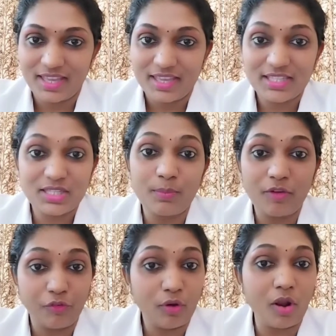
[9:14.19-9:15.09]
So
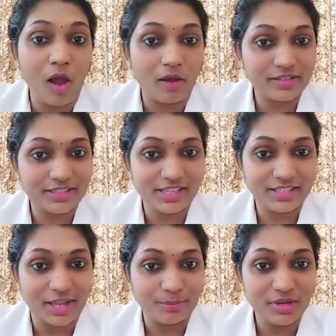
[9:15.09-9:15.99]
before ordinal
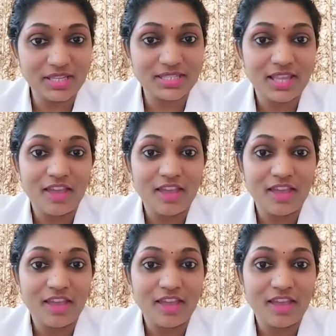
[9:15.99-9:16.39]
numbers,